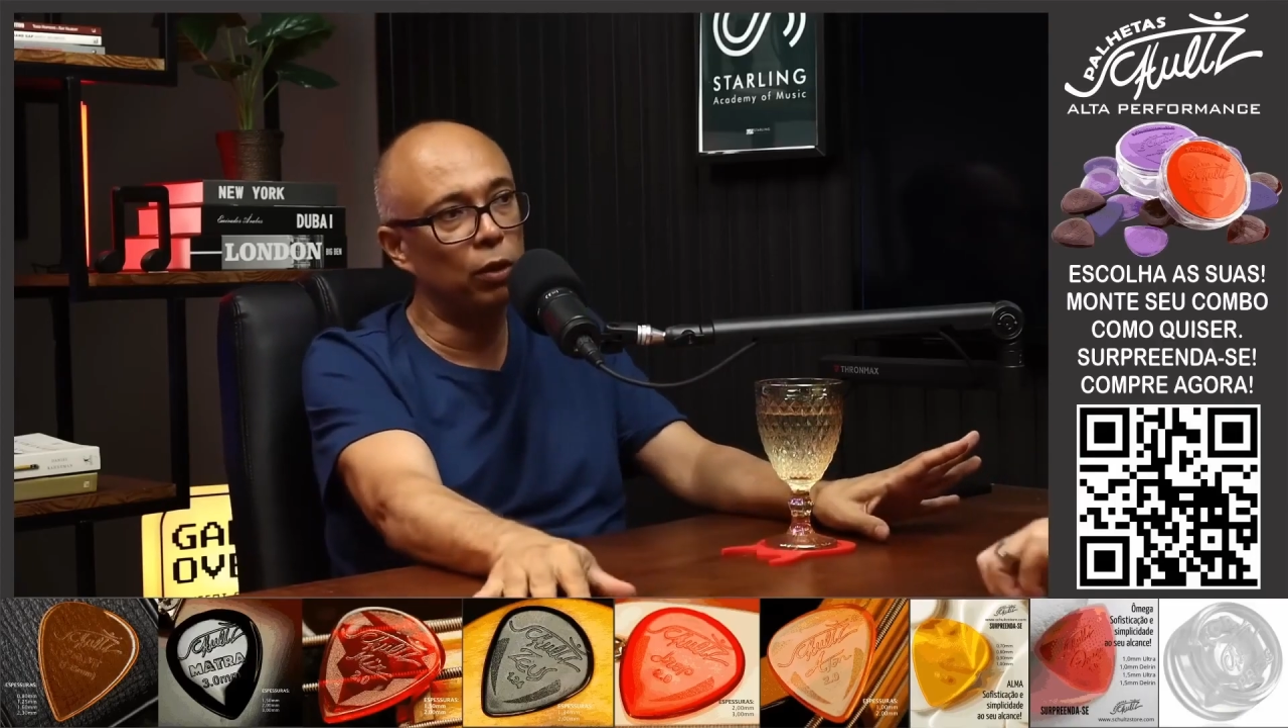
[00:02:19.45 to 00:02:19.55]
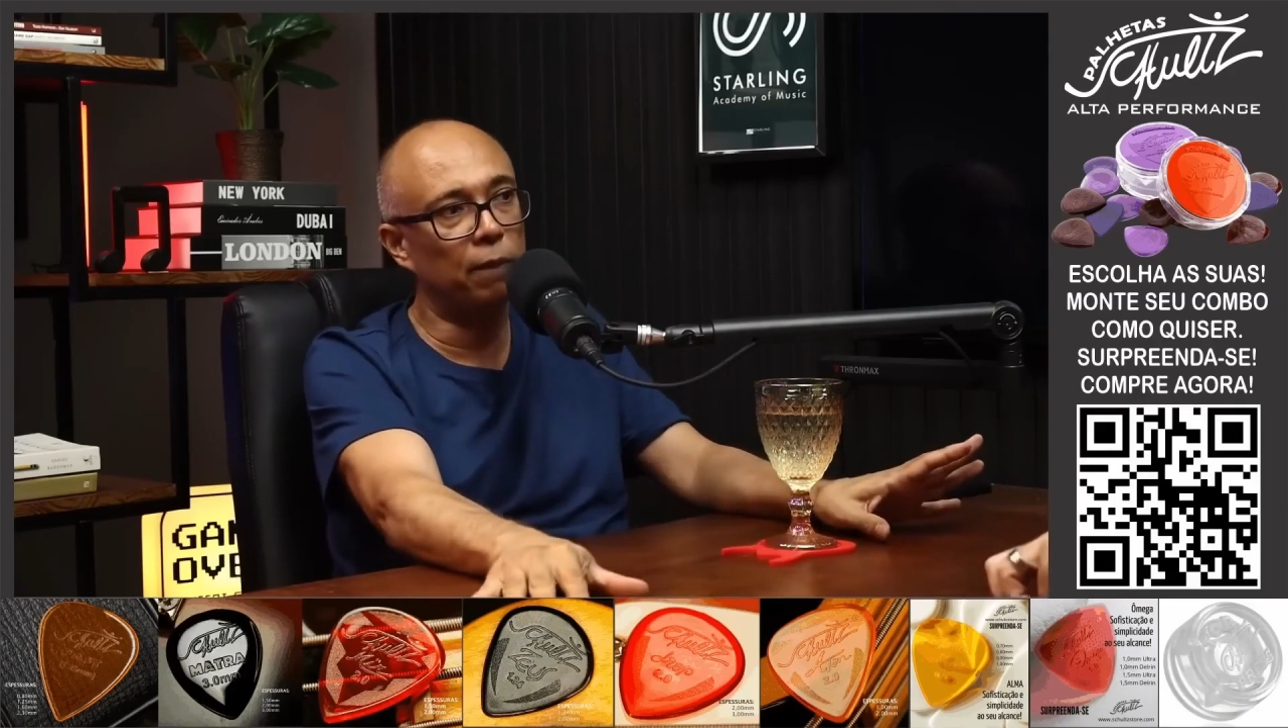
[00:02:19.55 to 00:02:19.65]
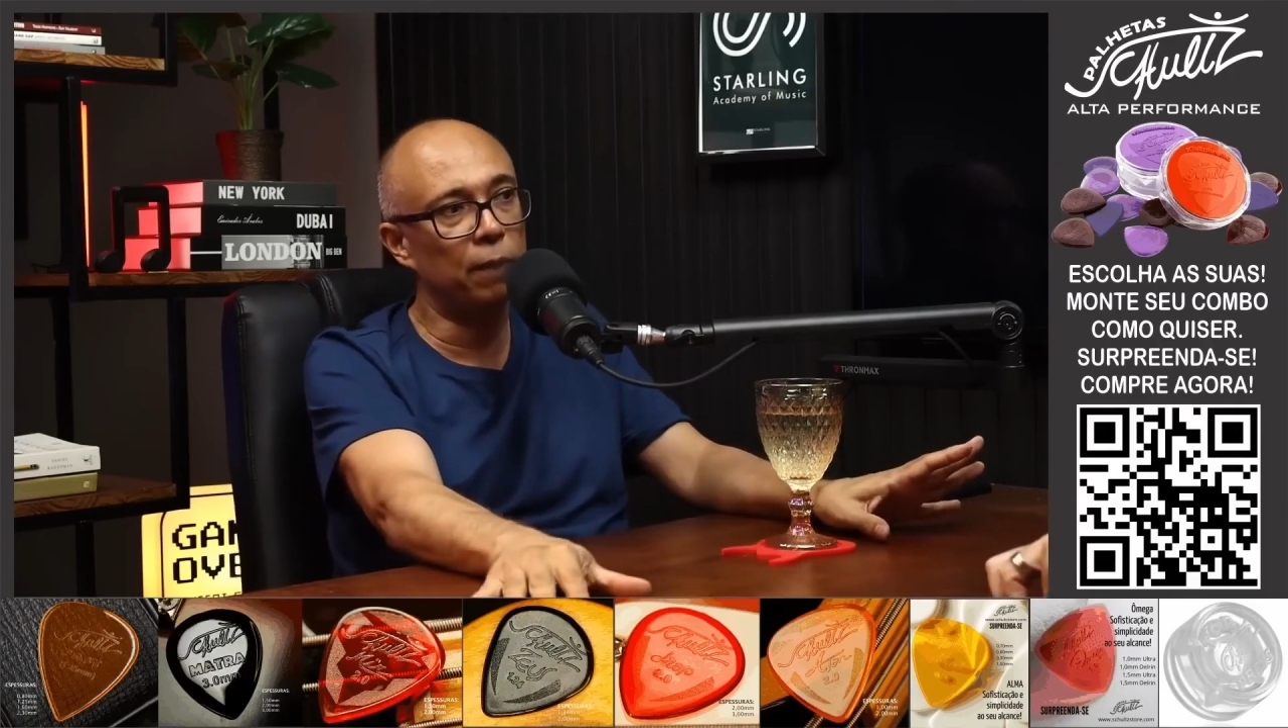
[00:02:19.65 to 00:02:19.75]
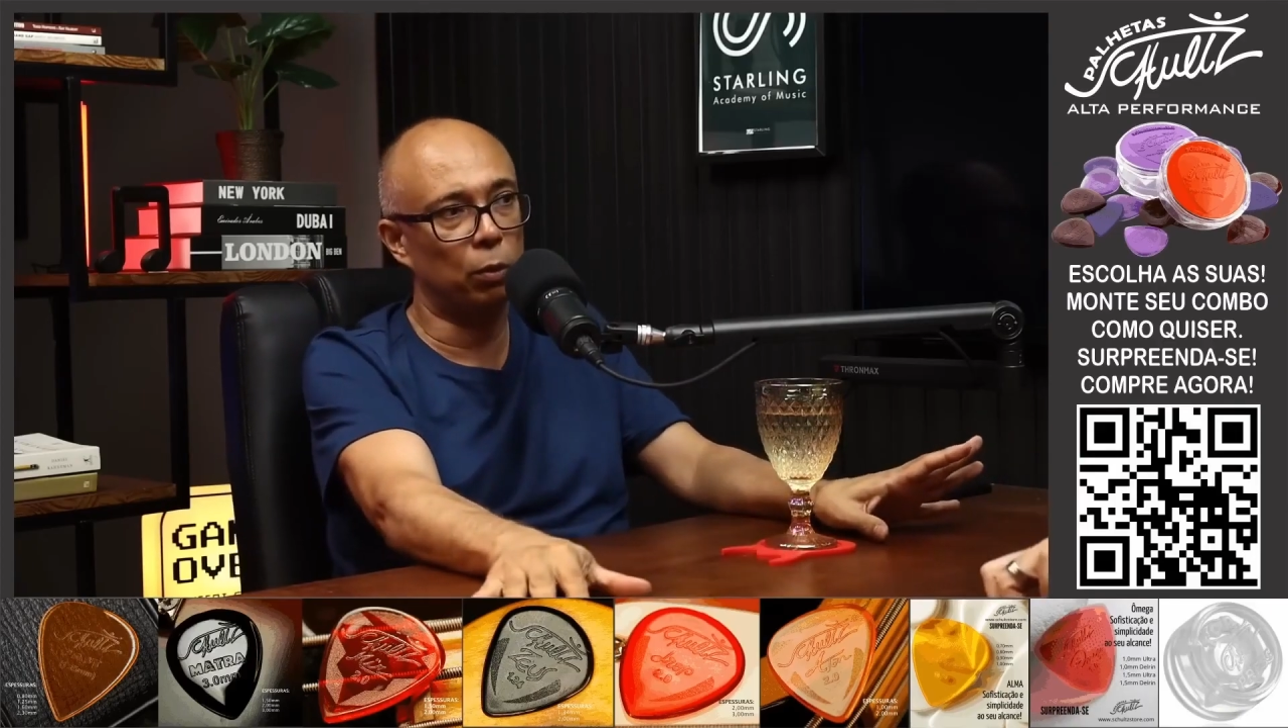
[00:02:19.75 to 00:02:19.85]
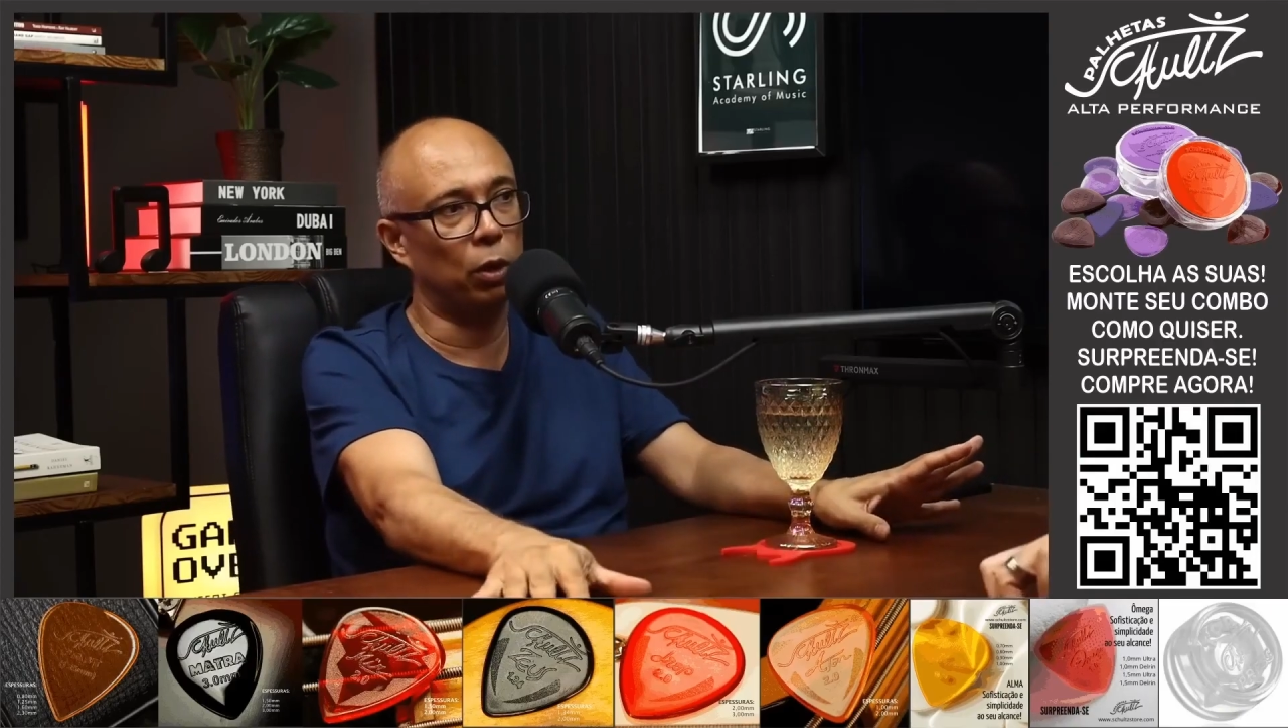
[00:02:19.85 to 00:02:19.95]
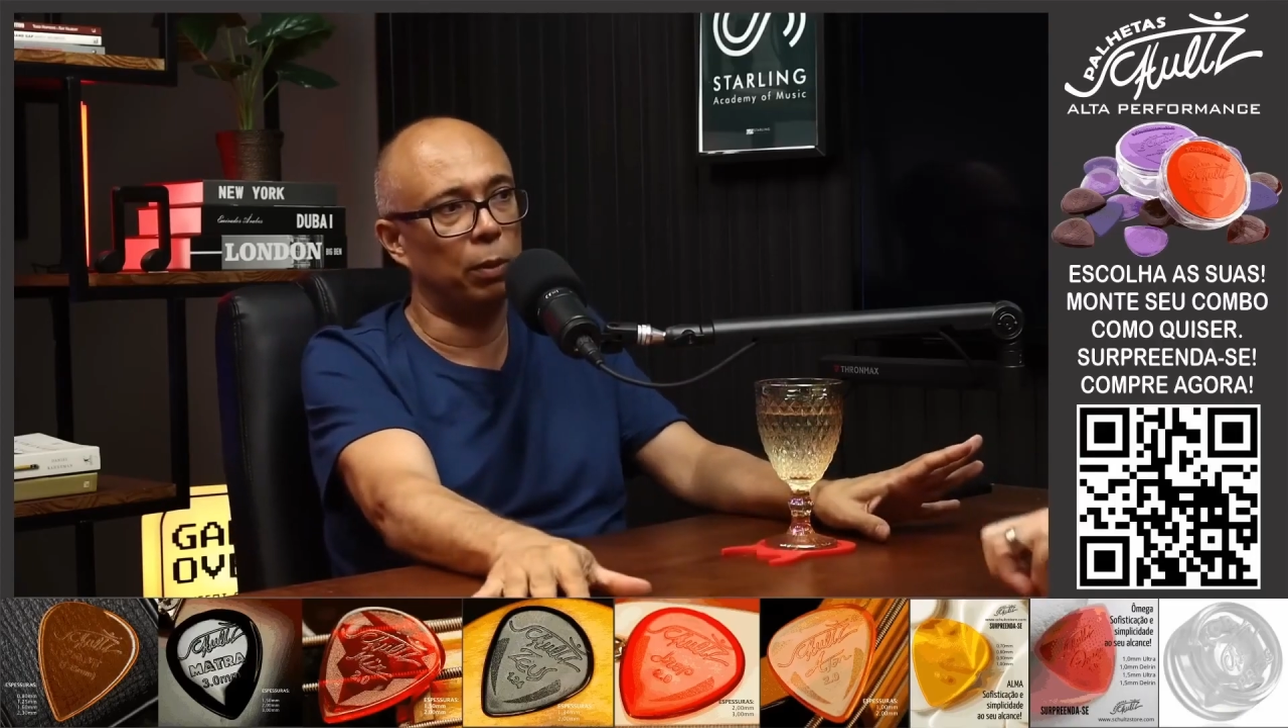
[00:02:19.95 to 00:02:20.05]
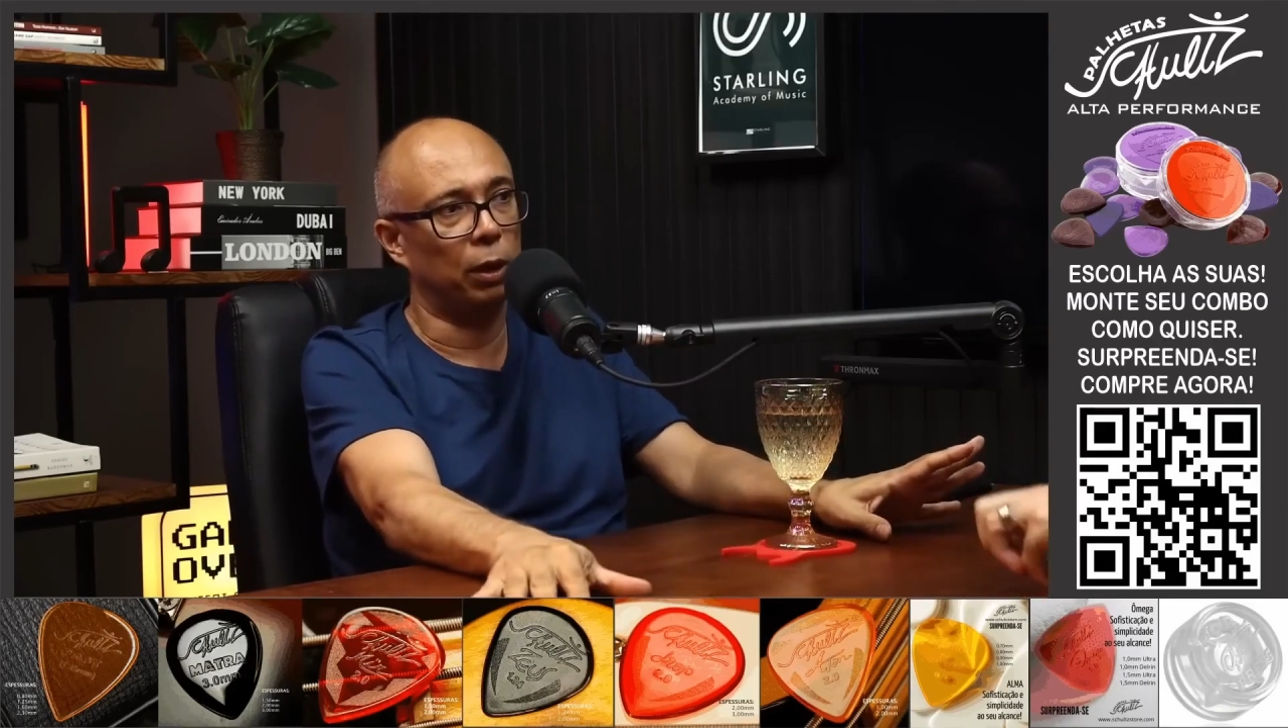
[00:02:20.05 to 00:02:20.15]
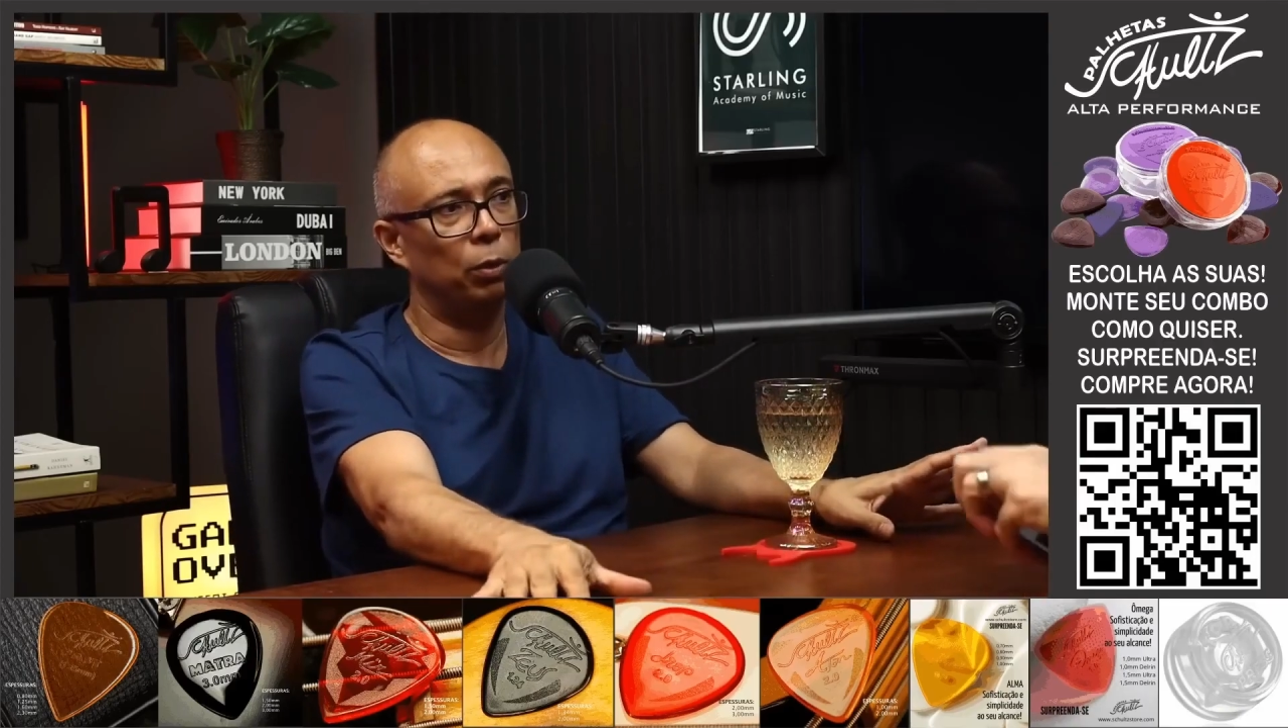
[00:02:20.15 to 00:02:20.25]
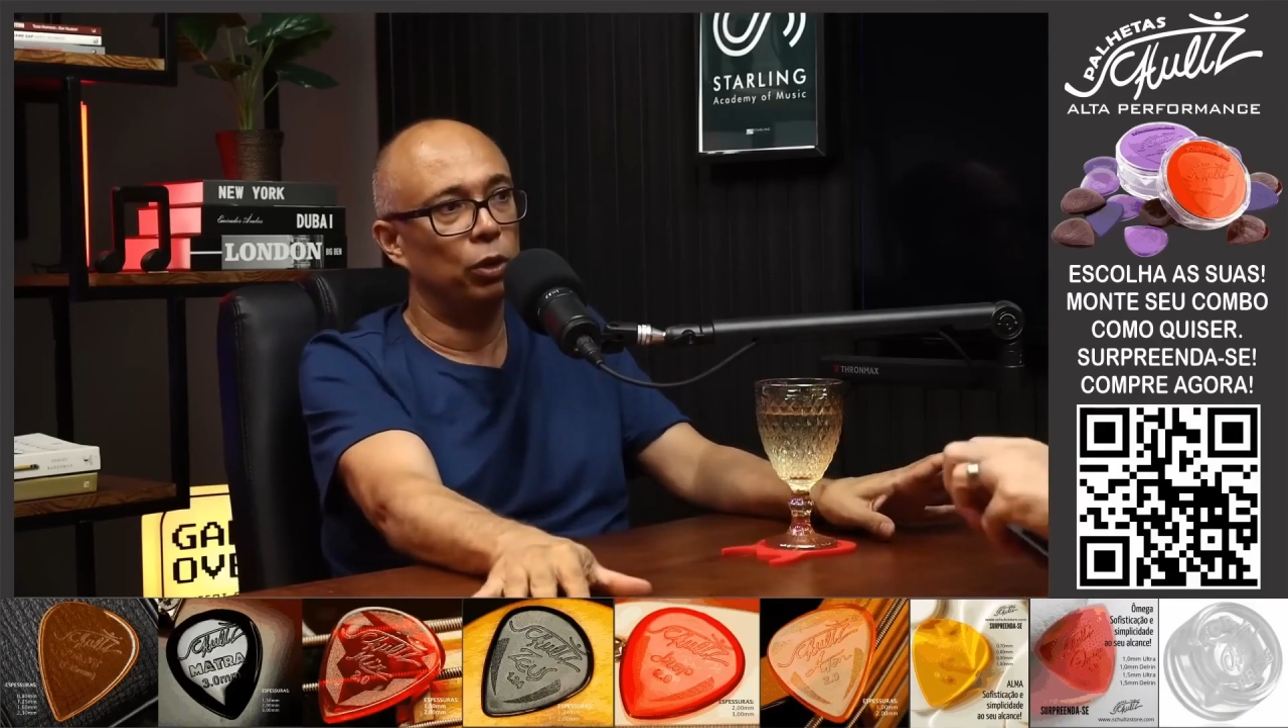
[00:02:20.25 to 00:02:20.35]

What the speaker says: it will be more